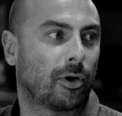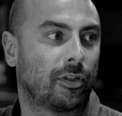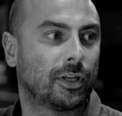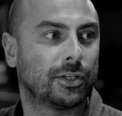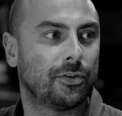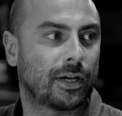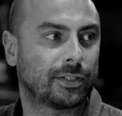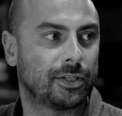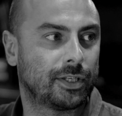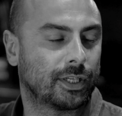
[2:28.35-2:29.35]
but I think
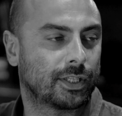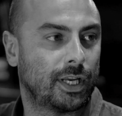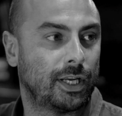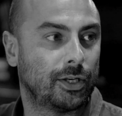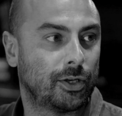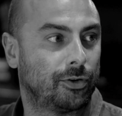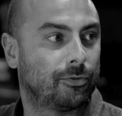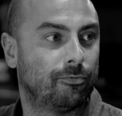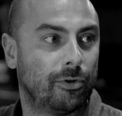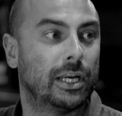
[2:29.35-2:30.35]
2016
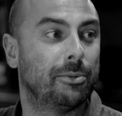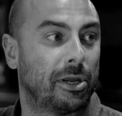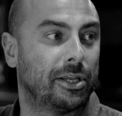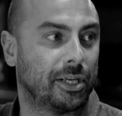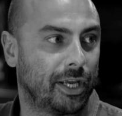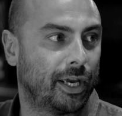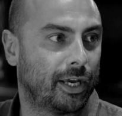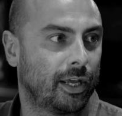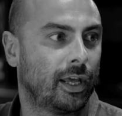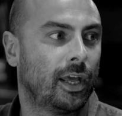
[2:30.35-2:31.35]
could really be the
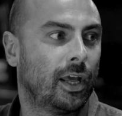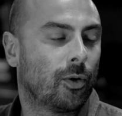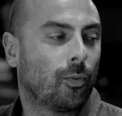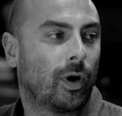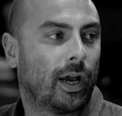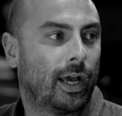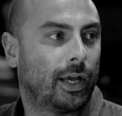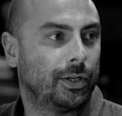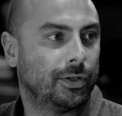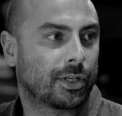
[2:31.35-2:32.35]
year
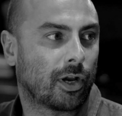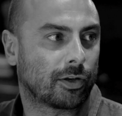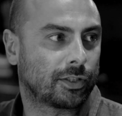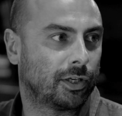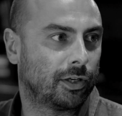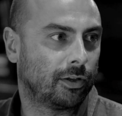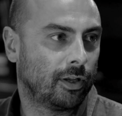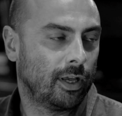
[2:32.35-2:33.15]
where you start to